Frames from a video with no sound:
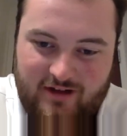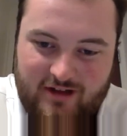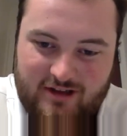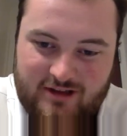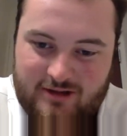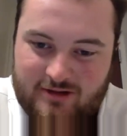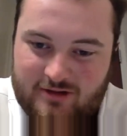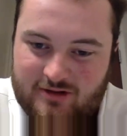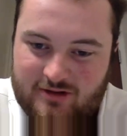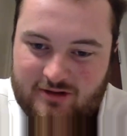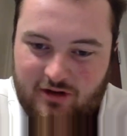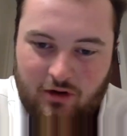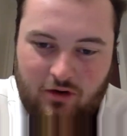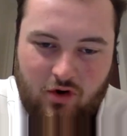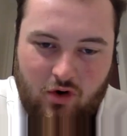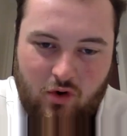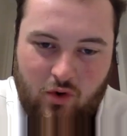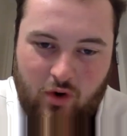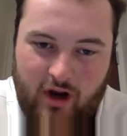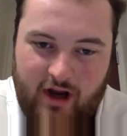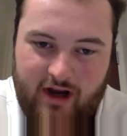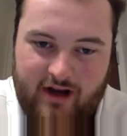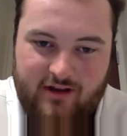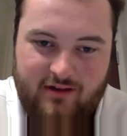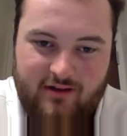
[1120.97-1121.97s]
It's so
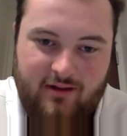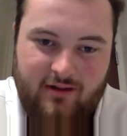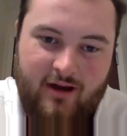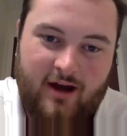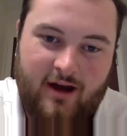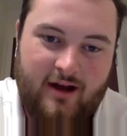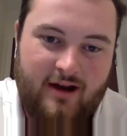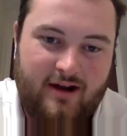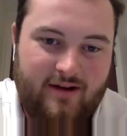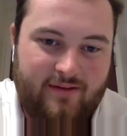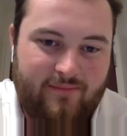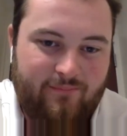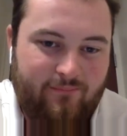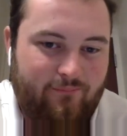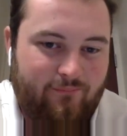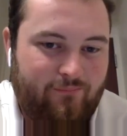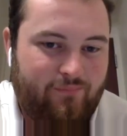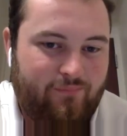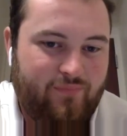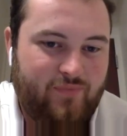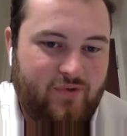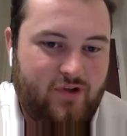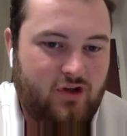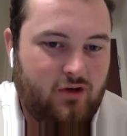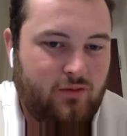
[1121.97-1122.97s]
quick that
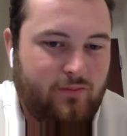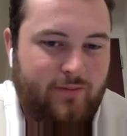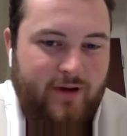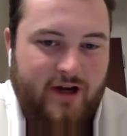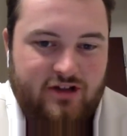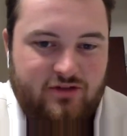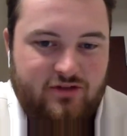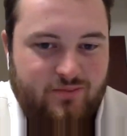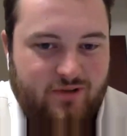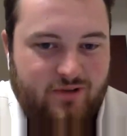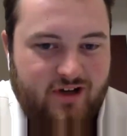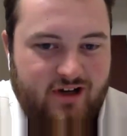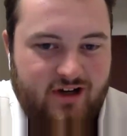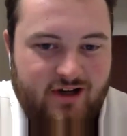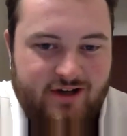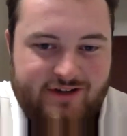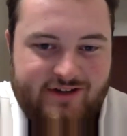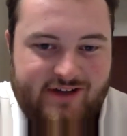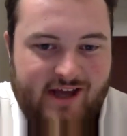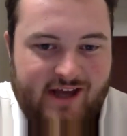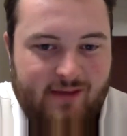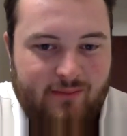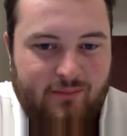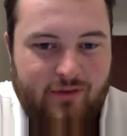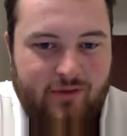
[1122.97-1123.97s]
your best player
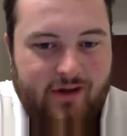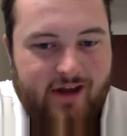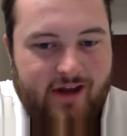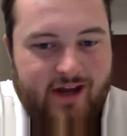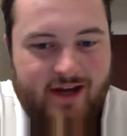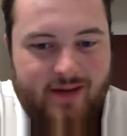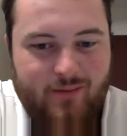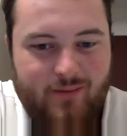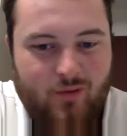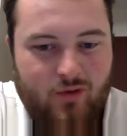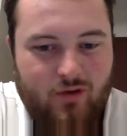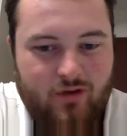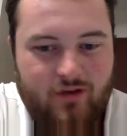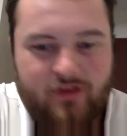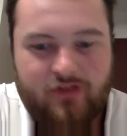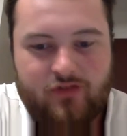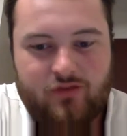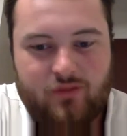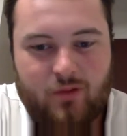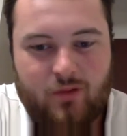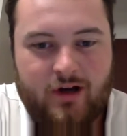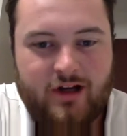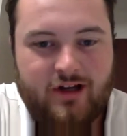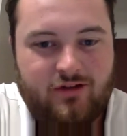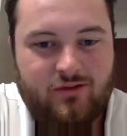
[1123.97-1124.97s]
can't play any more than
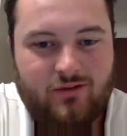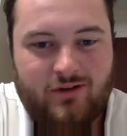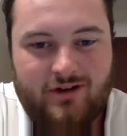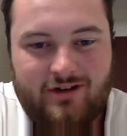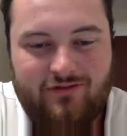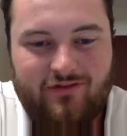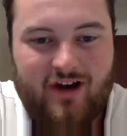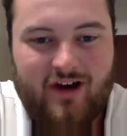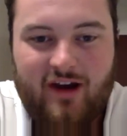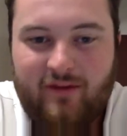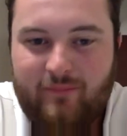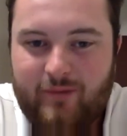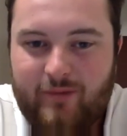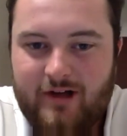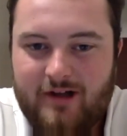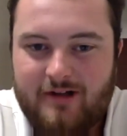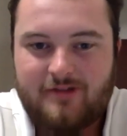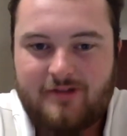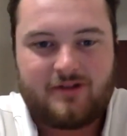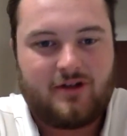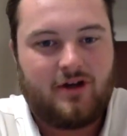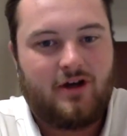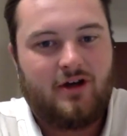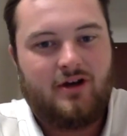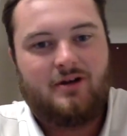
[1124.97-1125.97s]
20, 25
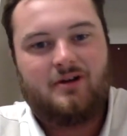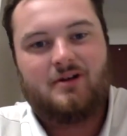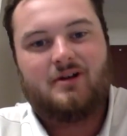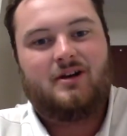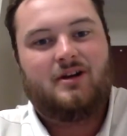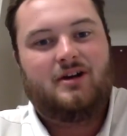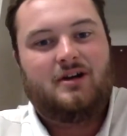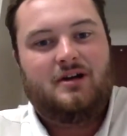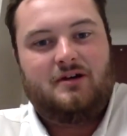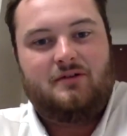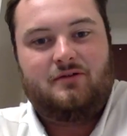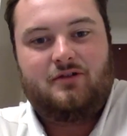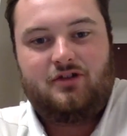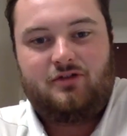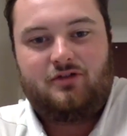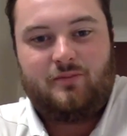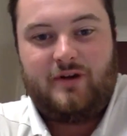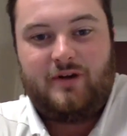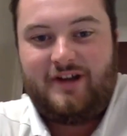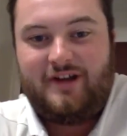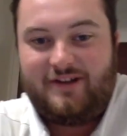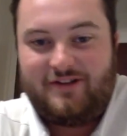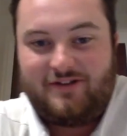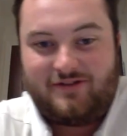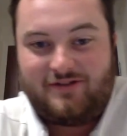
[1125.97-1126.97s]
minutes, which
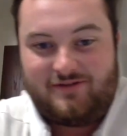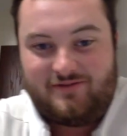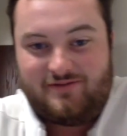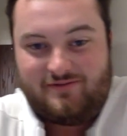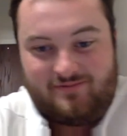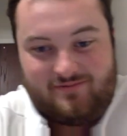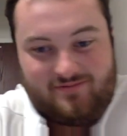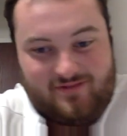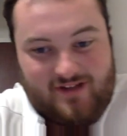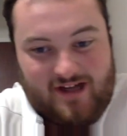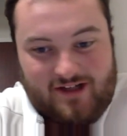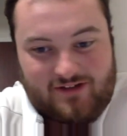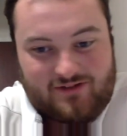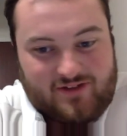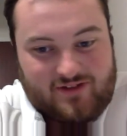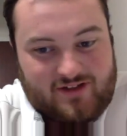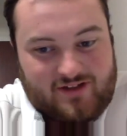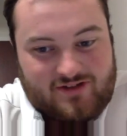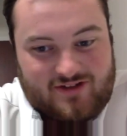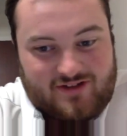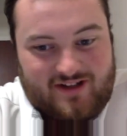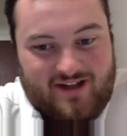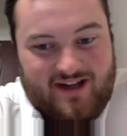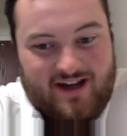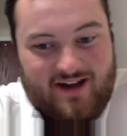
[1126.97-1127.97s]
means that's
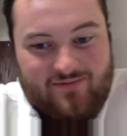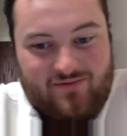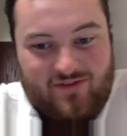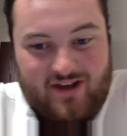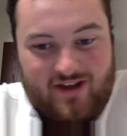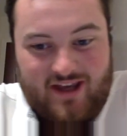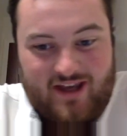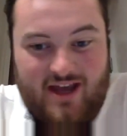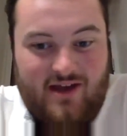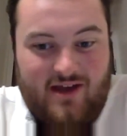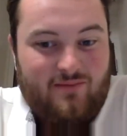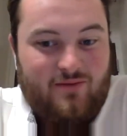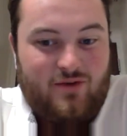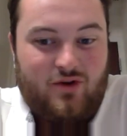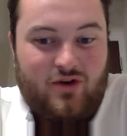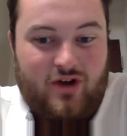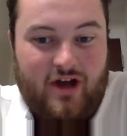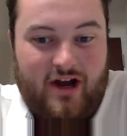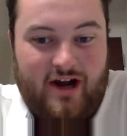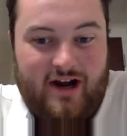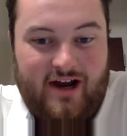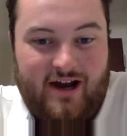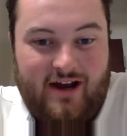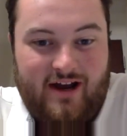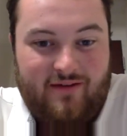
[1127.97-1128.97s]
less than half the game. You
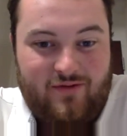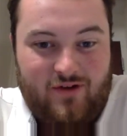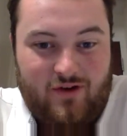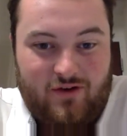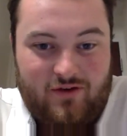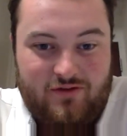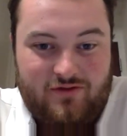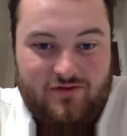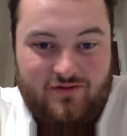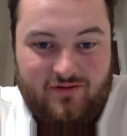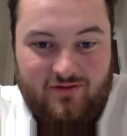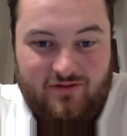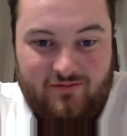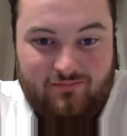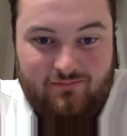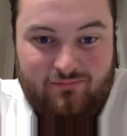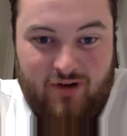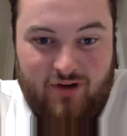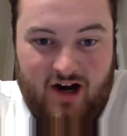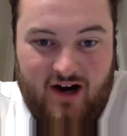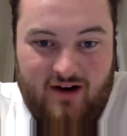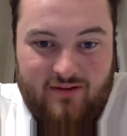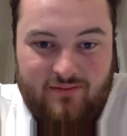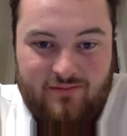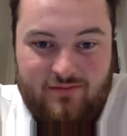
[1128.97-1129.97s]
got to have those
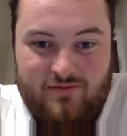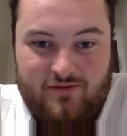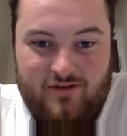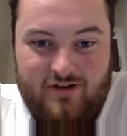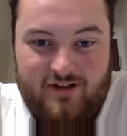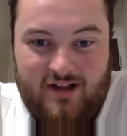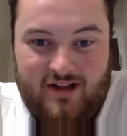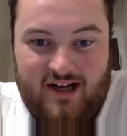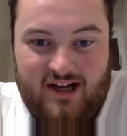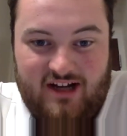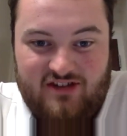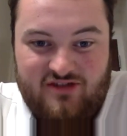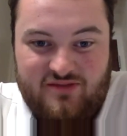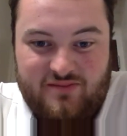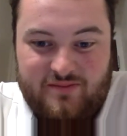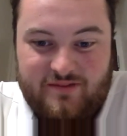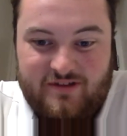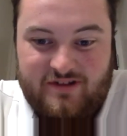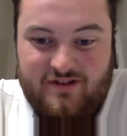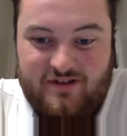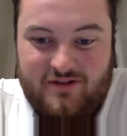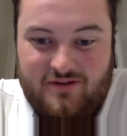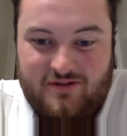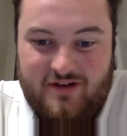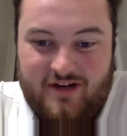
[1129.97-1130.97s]
bottom 3 lines
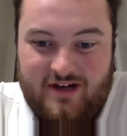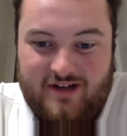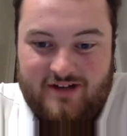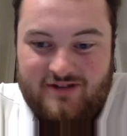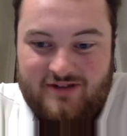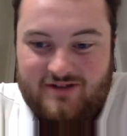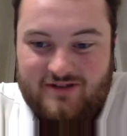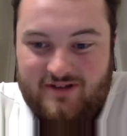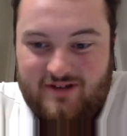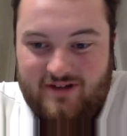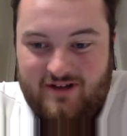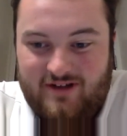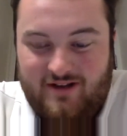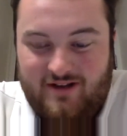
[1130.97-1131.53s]
split the rest.